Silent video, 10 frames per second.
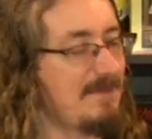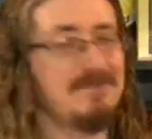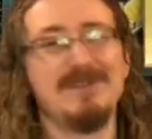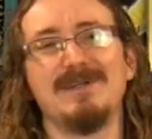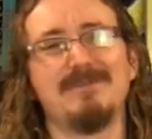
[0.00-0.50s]

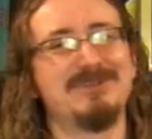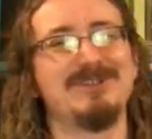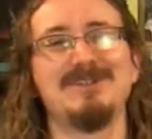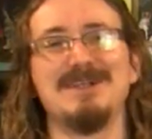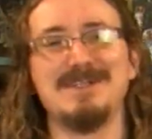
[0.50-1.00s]
I'm, I'm
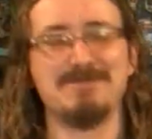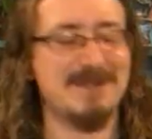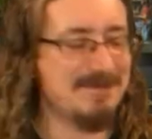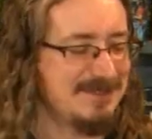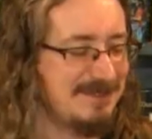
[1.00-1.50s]
sure you guys have
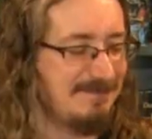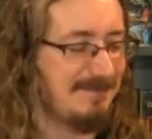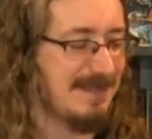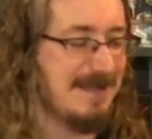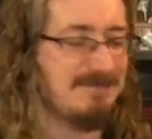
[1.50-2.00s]
probably
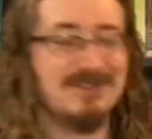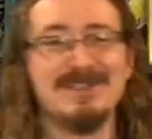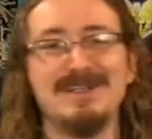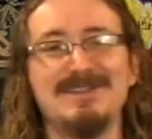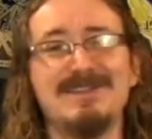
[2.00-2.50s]
had
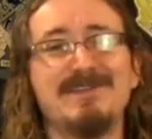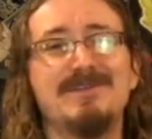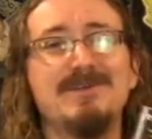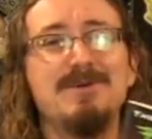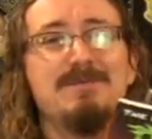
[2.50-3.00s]
books like this
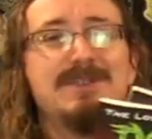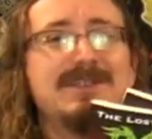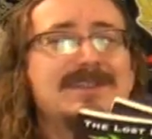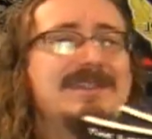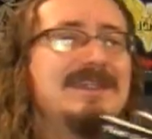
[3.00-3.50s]
of your own, but
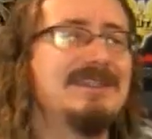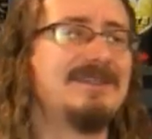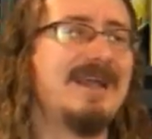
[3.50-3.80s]
just in case you